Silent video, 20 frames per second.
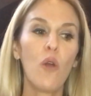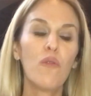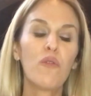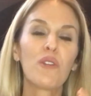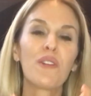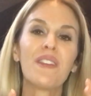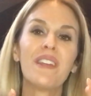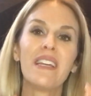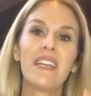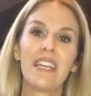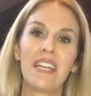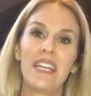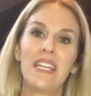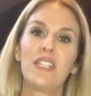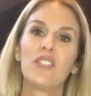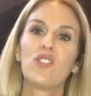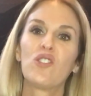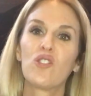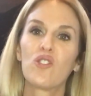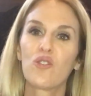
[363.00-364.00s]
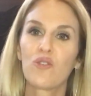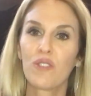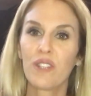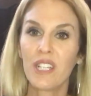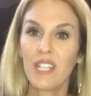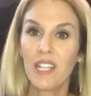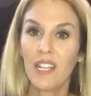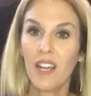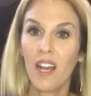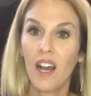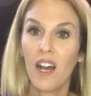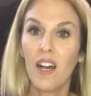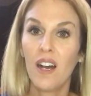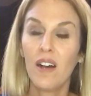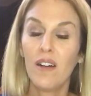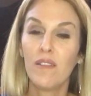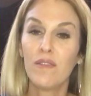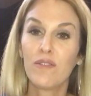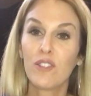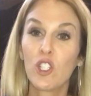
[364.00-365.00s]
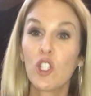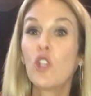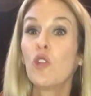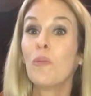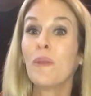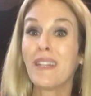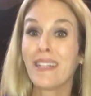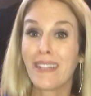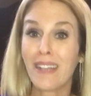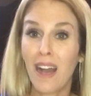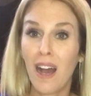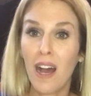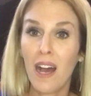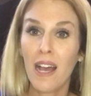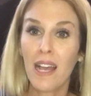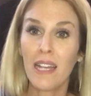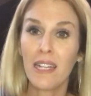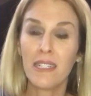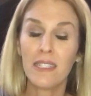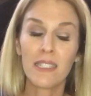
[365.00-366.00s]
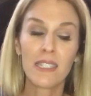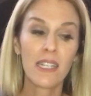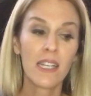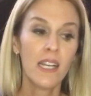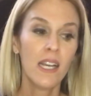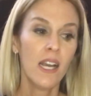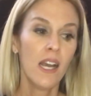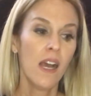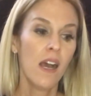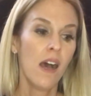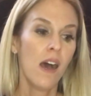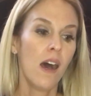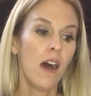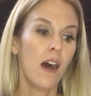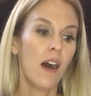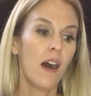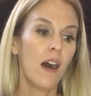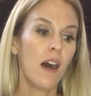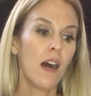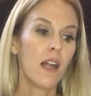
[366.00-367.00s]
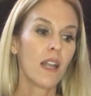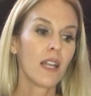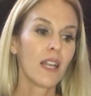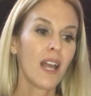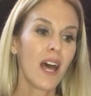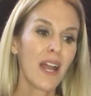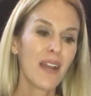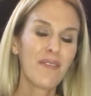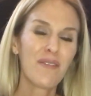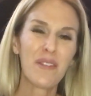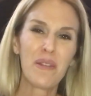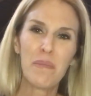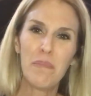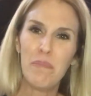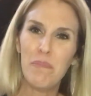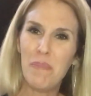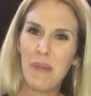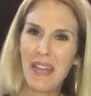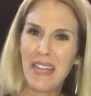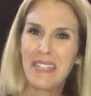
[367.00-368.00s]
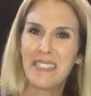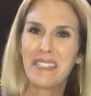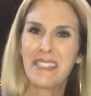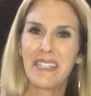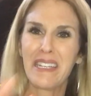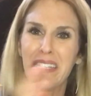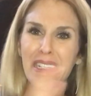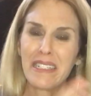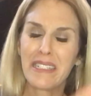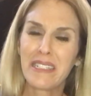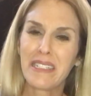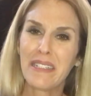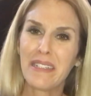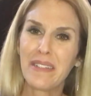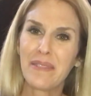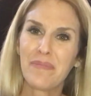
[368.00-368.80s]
over the history of humankind, a lot of the basics